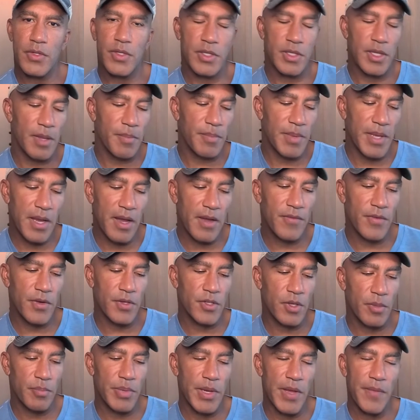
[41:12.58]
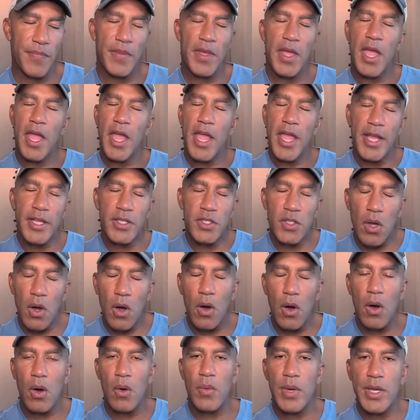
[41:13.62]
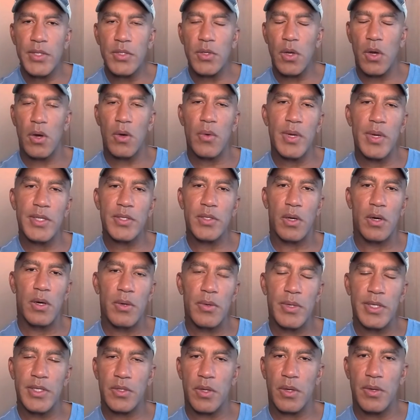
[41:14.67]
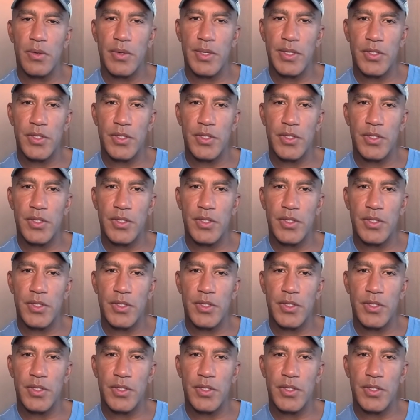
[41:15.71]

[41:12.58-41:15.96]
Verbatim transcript: versus API version. But it's always, always, always,